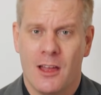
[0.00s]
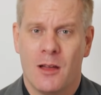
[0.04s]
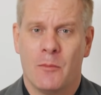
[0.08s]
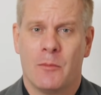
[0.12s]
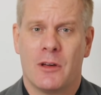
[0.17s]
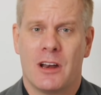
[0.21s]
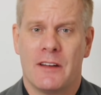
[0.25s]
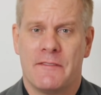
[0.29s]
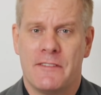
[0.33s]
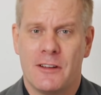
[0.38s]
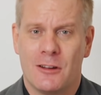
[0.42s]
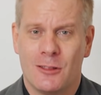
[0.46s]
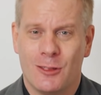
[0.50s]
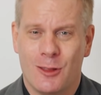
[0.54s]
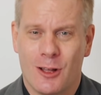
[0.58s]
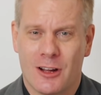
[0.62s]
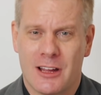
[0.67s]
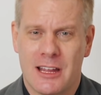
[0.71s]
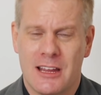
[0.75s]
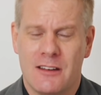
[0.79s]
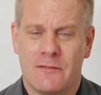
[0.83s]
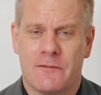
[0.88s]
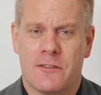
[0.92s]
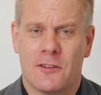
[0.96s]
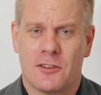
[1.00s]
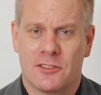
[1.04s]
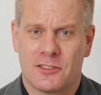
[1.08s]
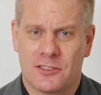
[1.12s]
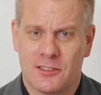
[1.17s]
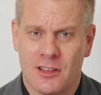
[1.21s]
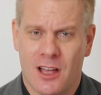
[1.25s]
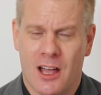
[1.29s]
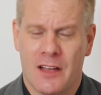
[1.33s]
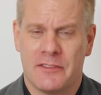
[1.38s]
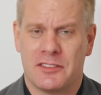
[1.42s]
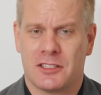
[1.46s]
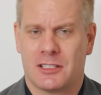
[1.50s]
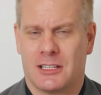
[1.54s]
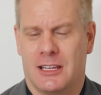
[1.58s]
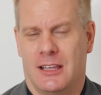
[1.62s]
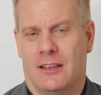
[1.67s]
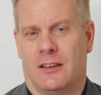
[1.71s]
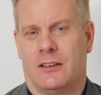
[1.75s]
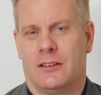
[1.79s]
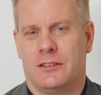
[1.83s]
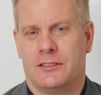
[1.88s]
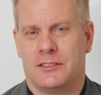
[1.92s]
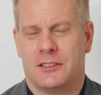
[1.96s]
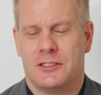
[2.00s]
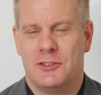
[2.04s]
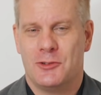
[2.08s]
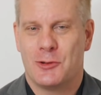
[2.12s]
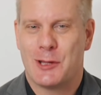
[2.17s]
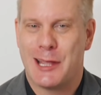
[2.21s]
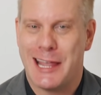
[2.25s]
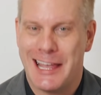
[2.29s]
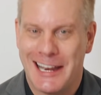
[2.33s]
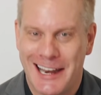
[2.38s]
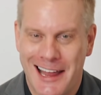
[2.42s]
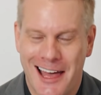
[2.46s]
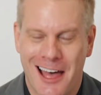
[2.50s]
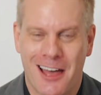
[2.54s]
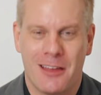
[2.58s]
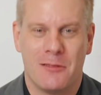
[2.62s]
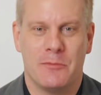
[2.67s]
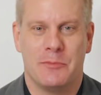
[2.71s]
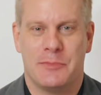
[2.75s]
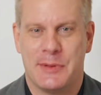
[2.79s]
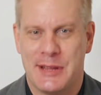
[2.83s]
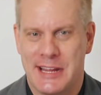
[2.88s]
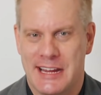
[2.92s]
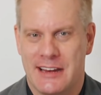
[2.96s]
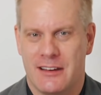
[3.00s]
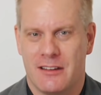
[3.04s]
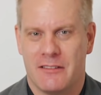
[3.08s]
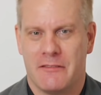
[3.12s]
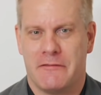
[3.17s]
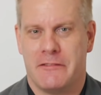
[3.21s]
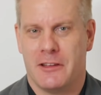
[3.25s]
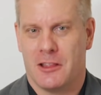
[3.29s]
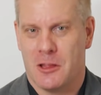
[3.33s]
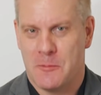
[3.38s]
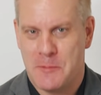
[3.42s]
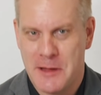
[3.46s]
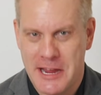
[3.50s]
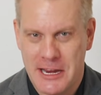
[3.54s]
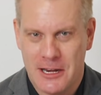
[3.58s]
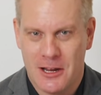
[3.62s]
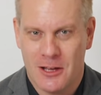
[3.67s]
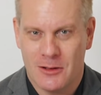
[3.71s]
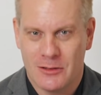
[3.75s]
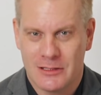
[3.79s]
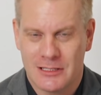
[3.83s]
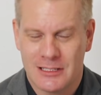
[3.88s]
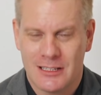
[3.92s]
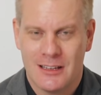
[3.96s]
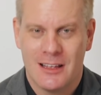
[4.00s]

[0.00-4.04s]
But if you're looking for soft skills, you cannot beat Filipinos.